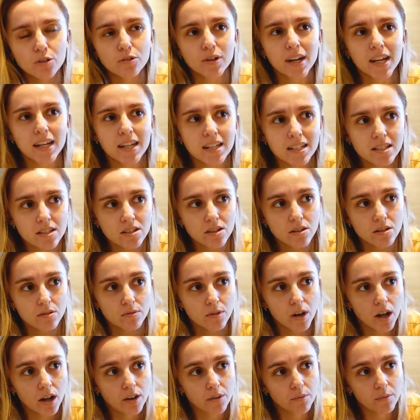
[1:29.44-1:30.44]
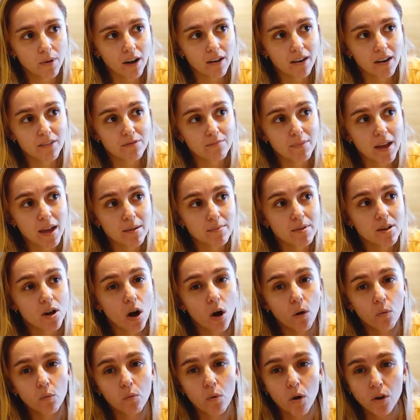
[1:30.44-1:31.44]
Green is another one where I've maybe
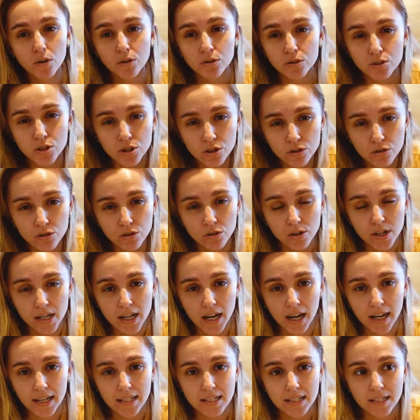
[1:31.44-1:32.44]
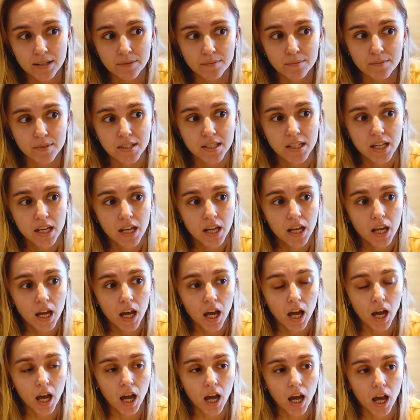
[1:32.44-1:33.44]
got one or two green items
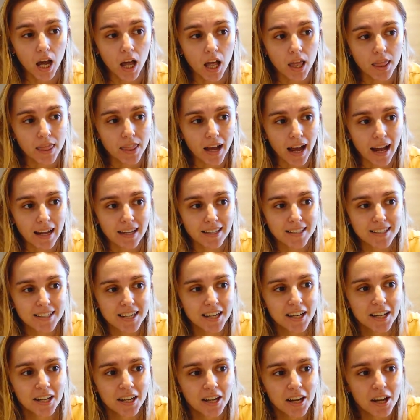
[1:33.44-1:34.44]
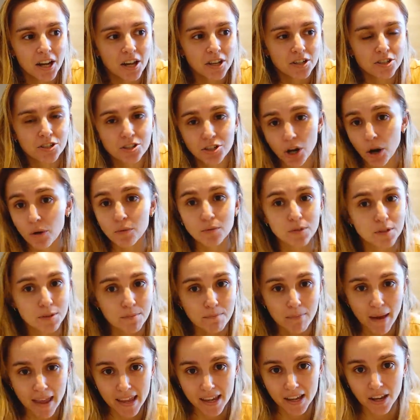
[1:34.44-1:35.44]
that don't
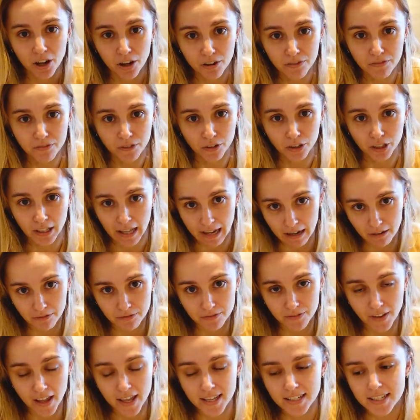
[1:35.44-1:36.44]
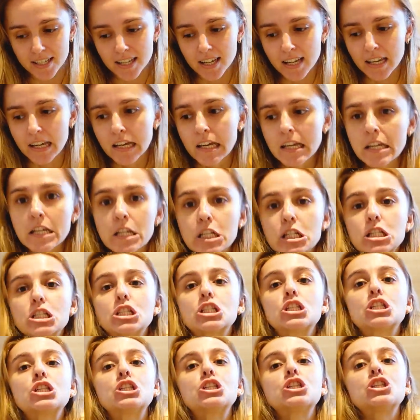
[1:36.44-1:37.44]
make a full outfit.
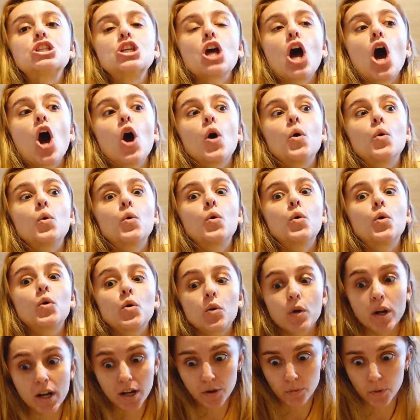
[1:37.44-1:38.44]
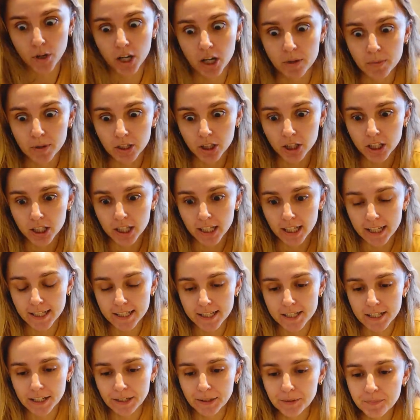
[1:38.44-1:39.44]
So green we're gonna be looking
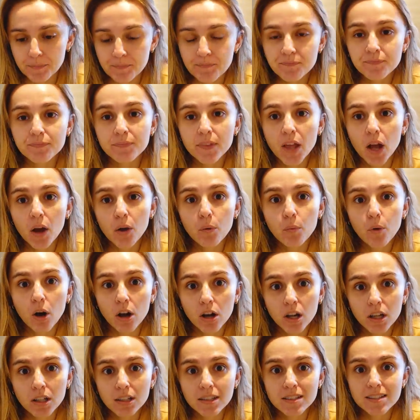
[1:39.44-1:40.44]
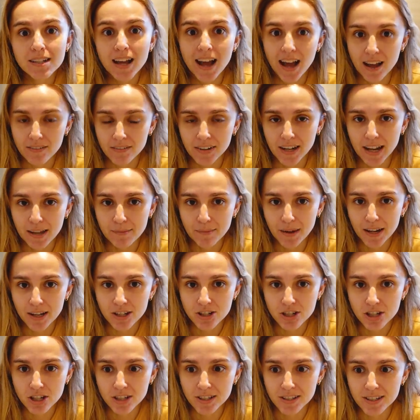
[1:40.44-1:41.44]
into. What colors haven't I
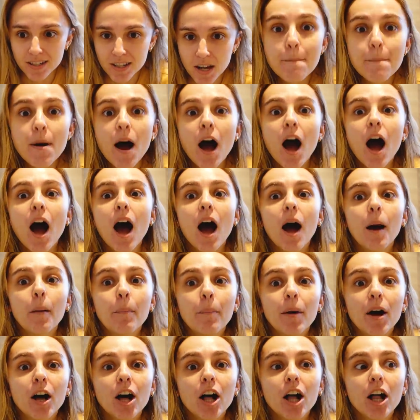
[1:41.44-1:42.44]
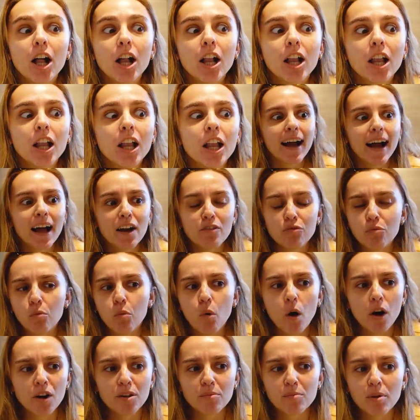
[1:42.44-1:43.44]
mentioned? Purple. I have
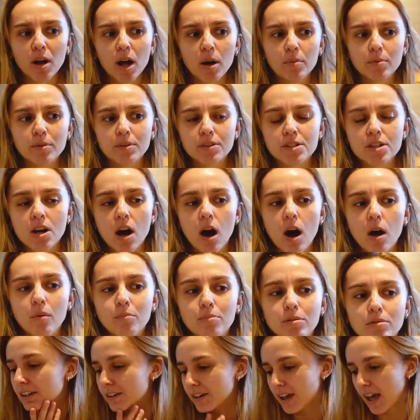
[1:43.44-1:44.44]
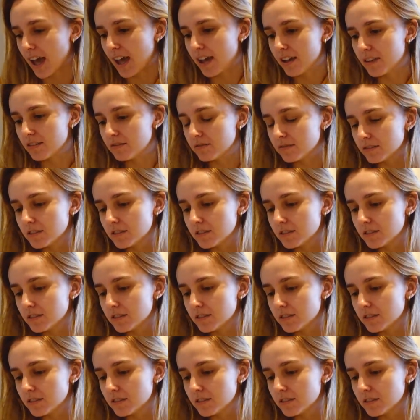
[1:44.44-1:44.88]
one purple top. Okay.